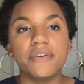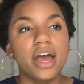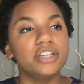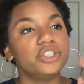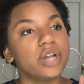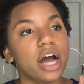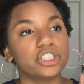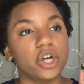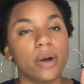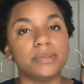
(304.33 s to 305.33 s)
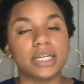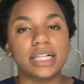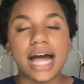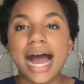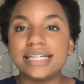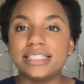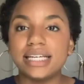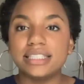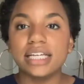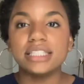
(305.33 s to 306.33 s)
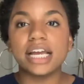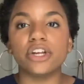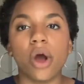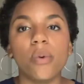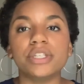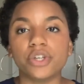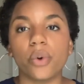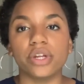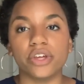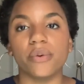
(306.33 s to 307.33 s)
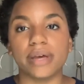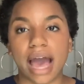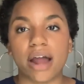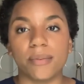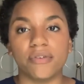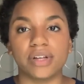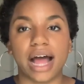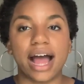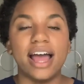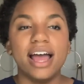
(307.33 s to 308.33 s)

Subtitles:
to not show up to classes, because no one's holding you accountable for that.